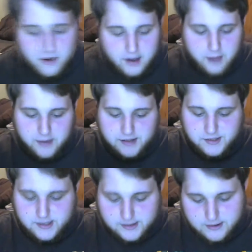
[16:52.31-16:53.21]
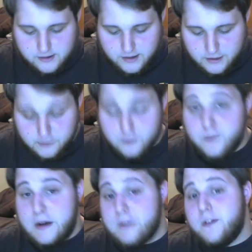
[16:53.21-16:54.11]
I'm actually considering getting the
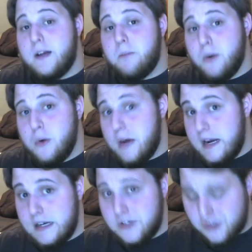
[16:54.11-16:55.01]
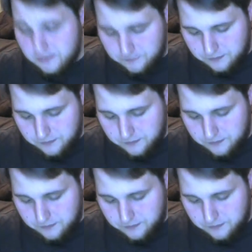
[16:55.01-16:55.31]
Firefly Blu-ray edition.